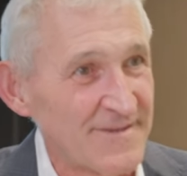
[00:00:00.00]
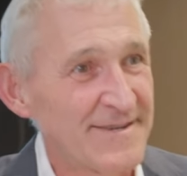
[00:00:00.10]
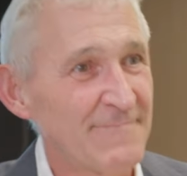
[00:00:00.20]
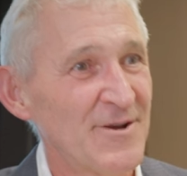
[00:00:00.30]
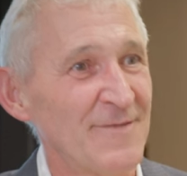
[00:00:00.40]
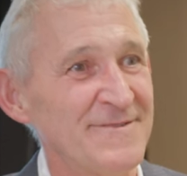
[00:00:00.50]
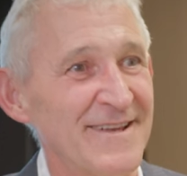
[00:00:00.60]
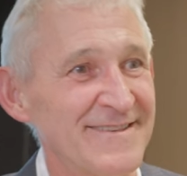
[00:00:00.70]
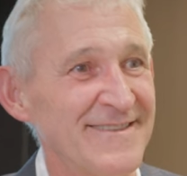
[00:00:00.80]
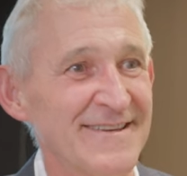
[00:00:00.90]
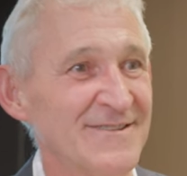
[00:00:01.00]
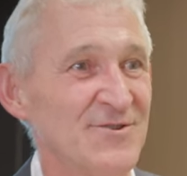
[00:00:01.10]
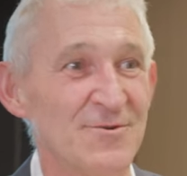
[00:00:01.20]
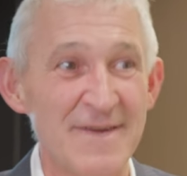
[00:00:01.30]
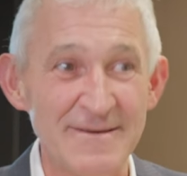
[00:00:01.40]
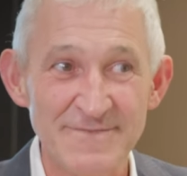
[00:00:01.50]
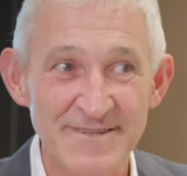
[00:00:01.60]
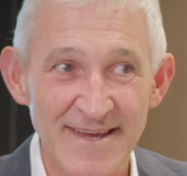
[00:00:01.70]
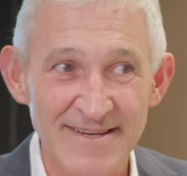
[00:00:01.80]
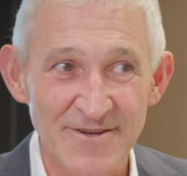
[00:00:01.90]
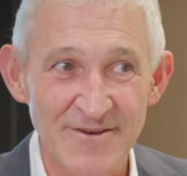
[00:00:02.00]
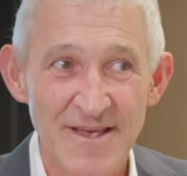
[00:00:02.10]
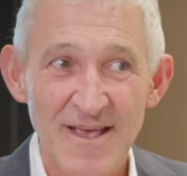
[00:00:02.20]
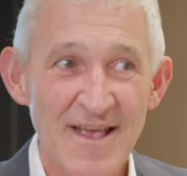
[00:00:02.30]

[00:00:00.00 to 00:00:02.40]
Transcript: And sometimes that's things you make mistakes on,